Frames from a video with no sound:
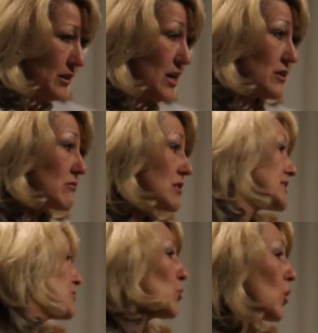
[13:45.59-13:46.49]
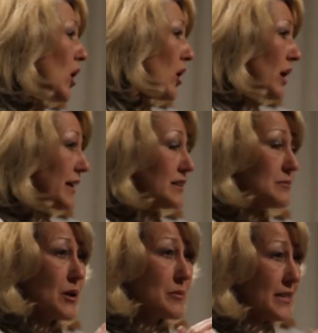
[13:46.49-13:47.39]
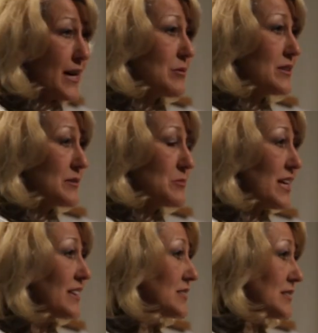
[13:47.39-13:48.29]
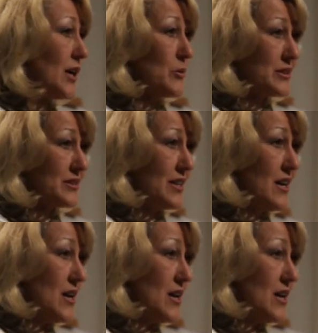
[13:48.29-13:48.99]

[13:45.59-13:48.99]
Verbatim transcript: And the reason why is my metabolism's at its slowest